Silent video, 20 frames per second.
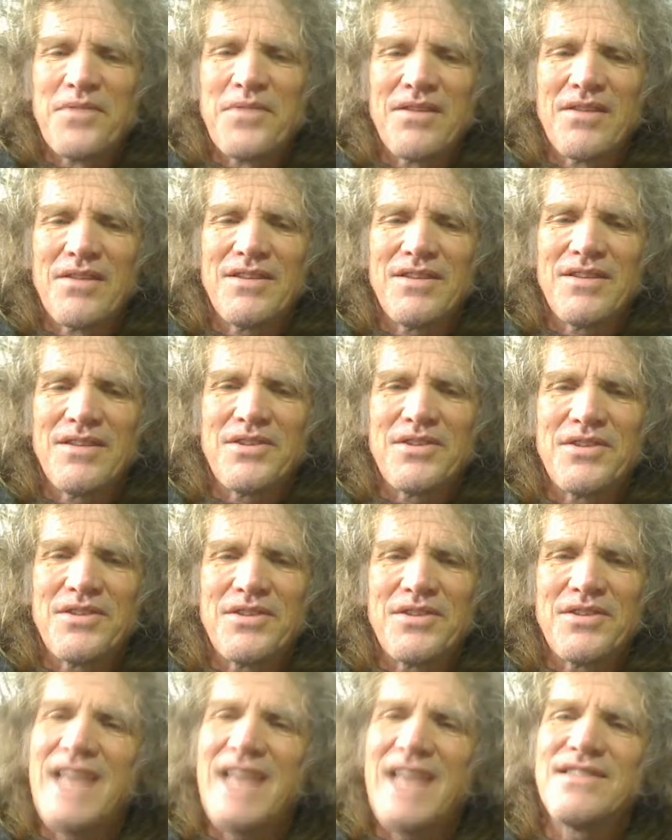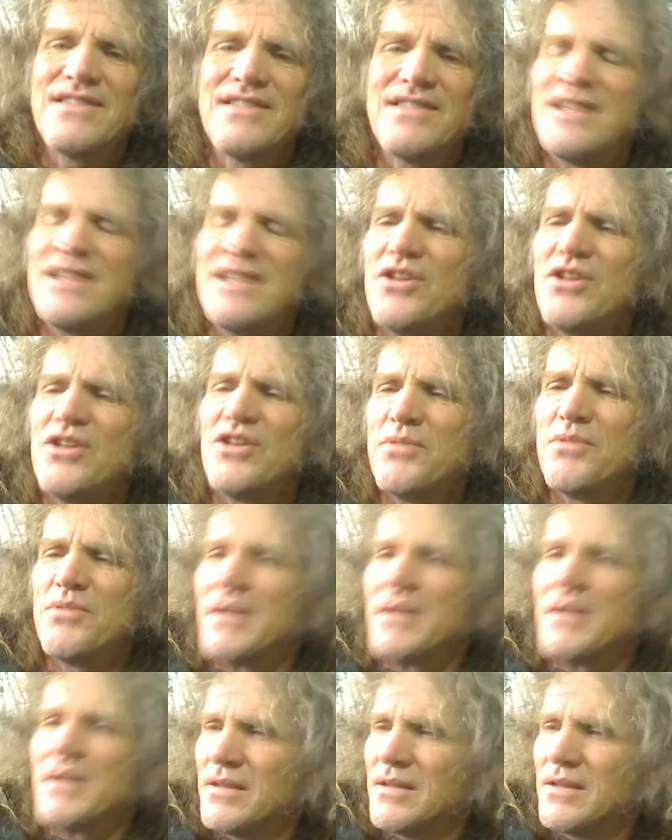their taste in
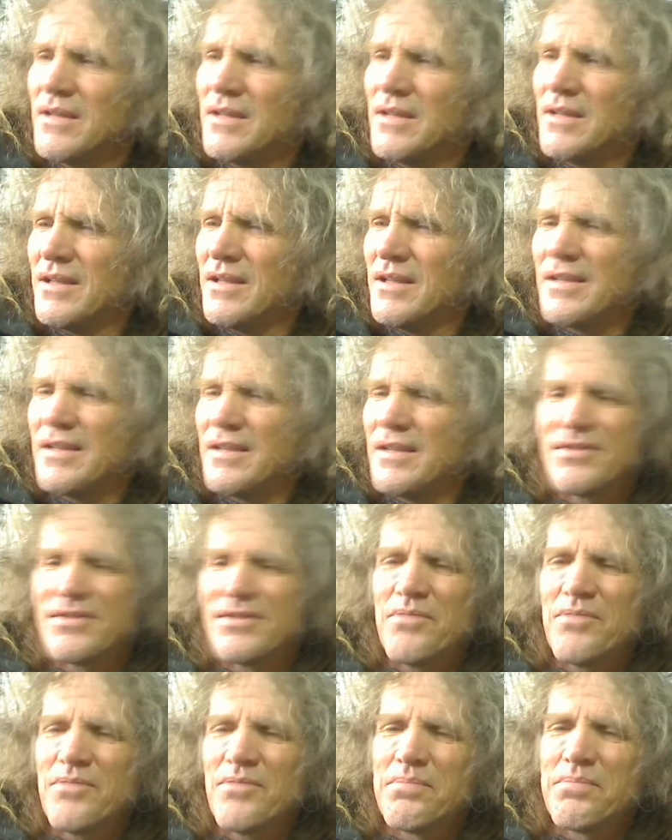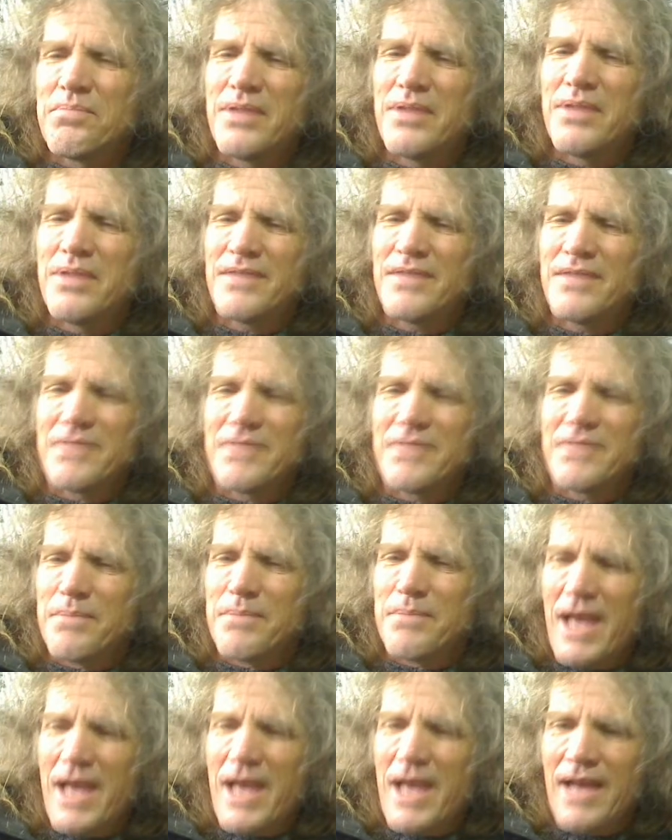human is so pitifully
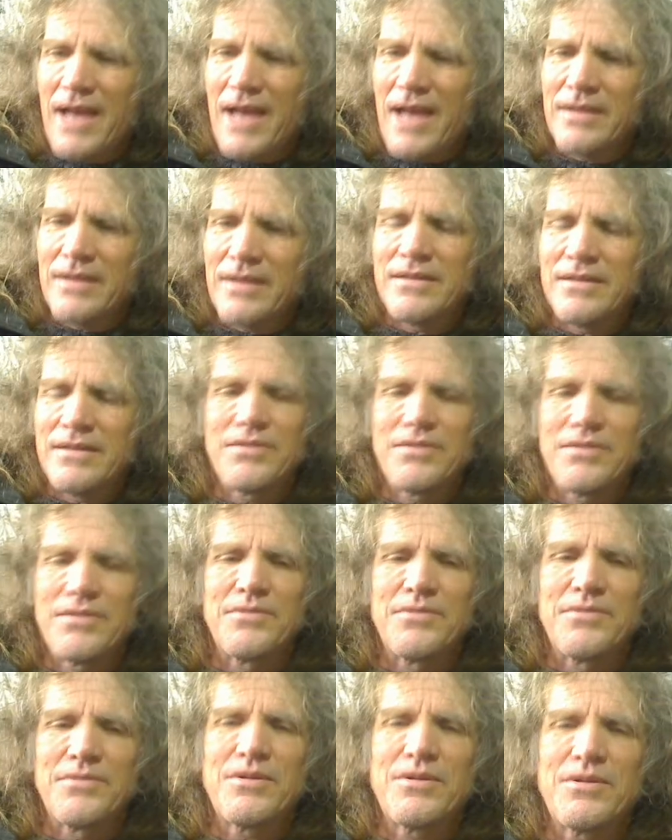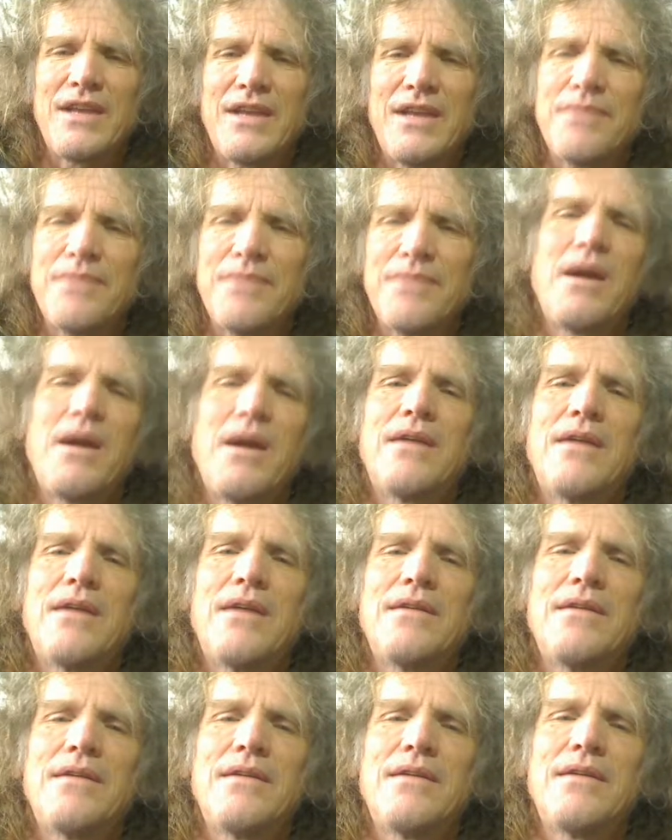bad in terms of what they
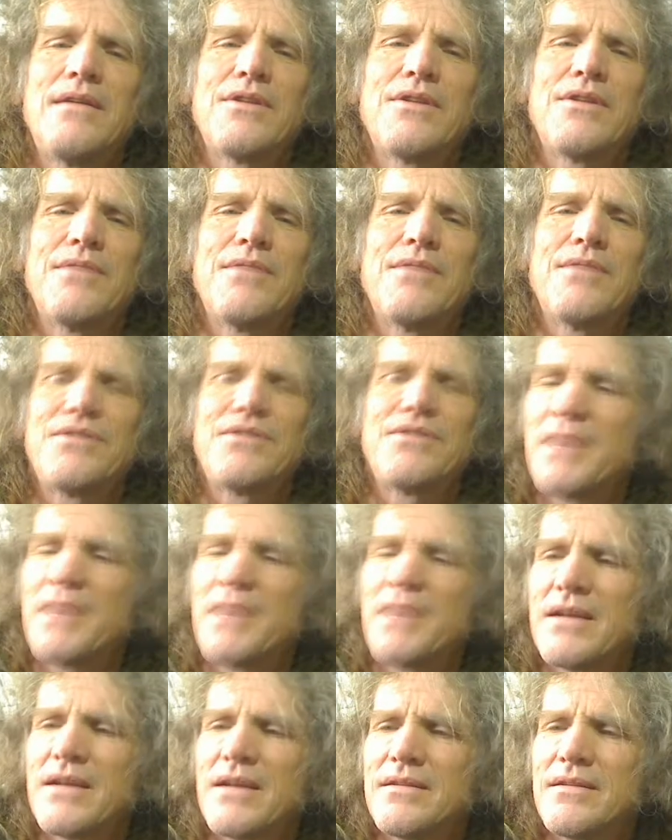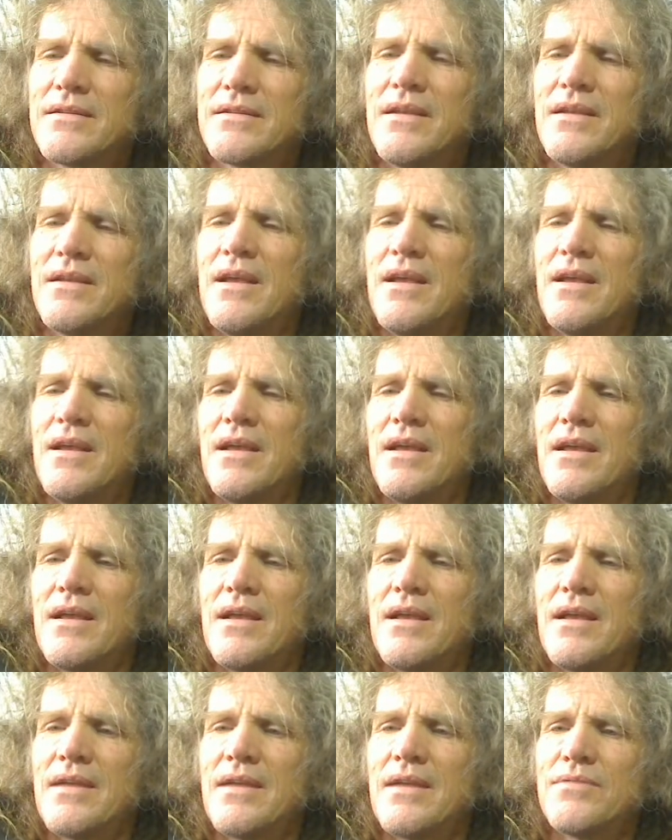admire and what they respect
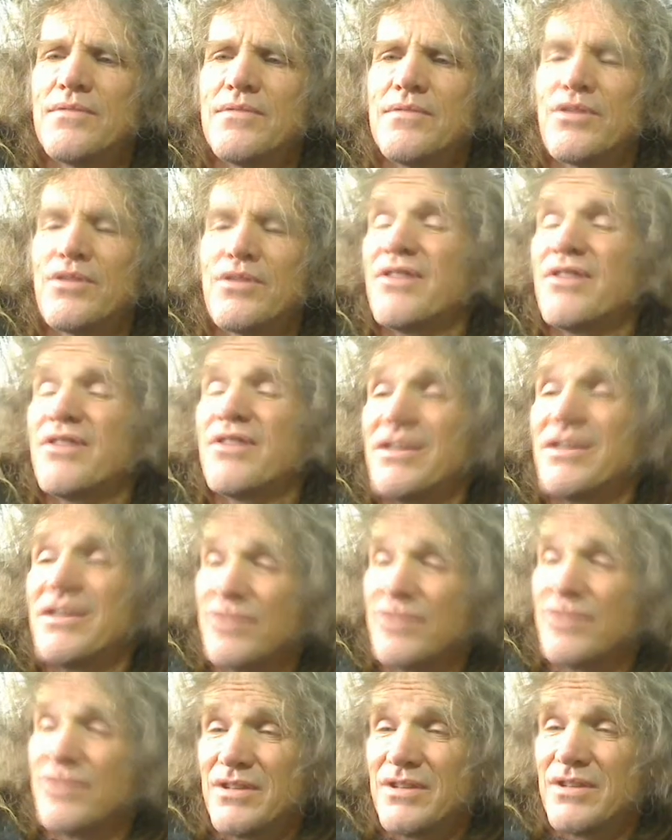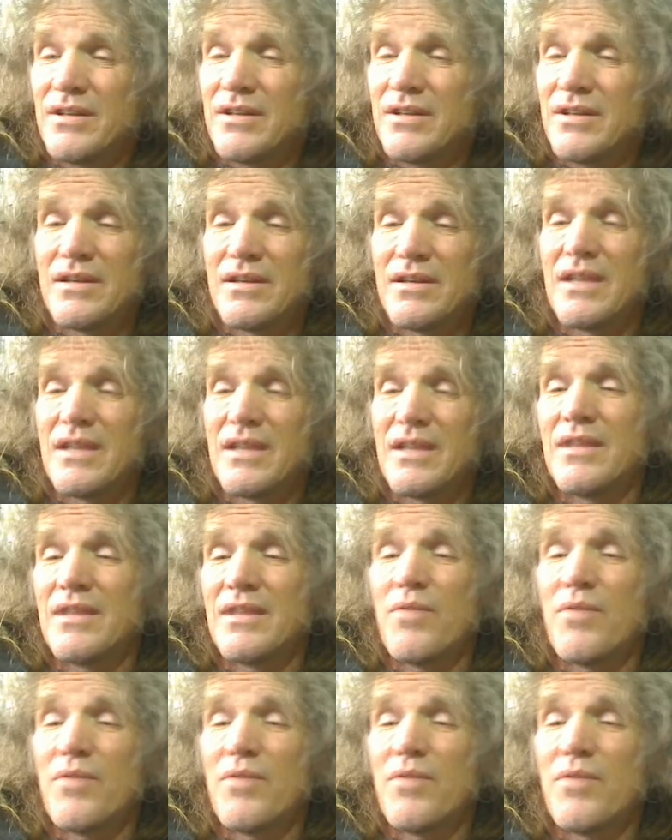and what they're interested in. And again, they
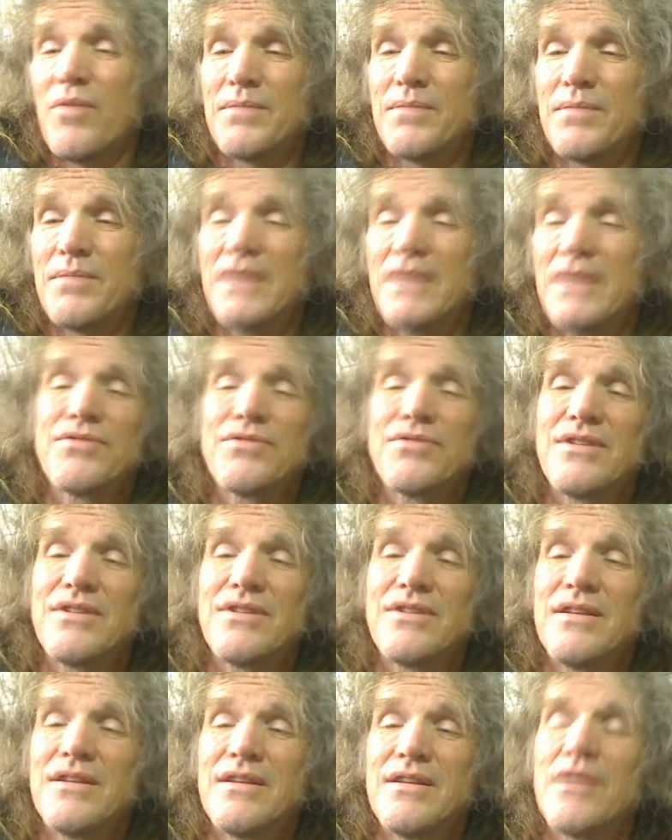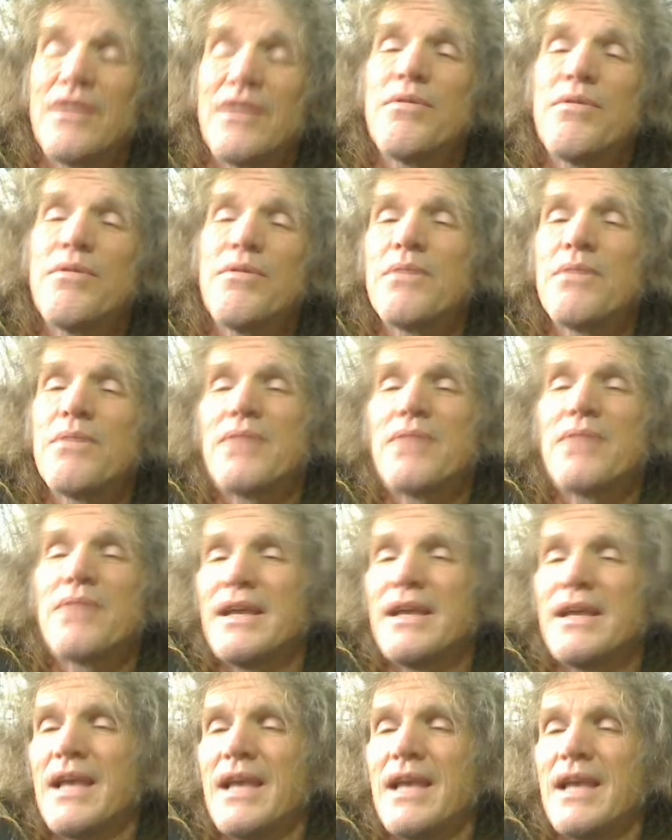want to be interested in, they only want to play
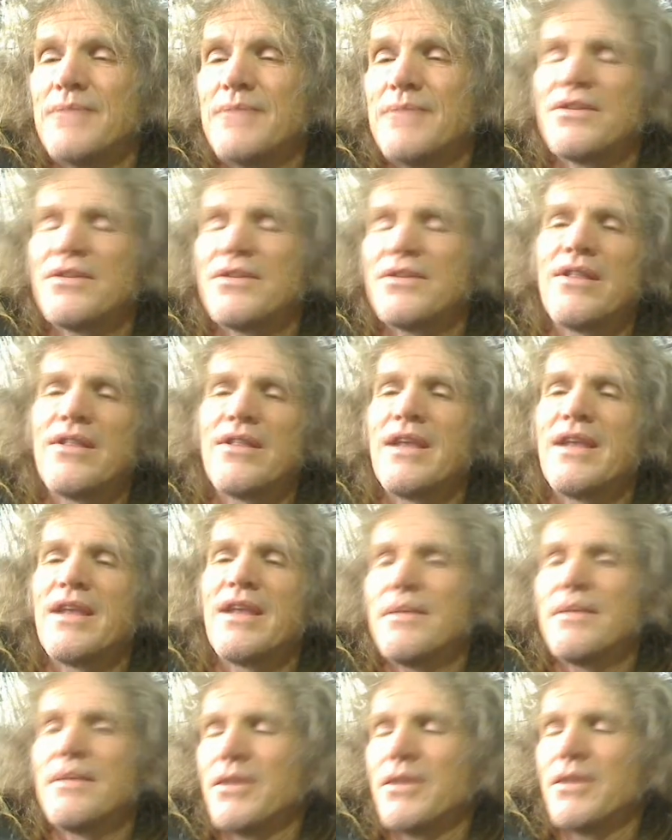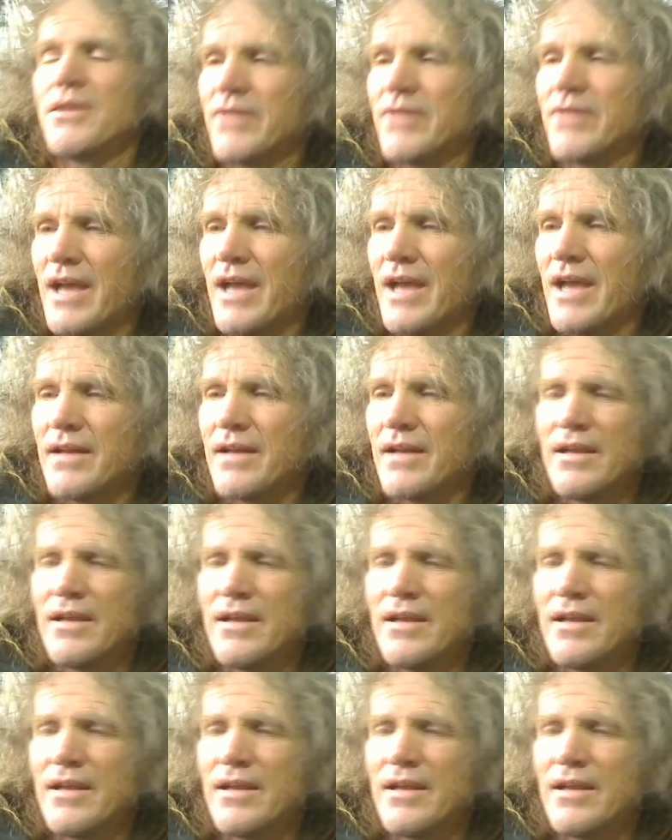games they can be good at.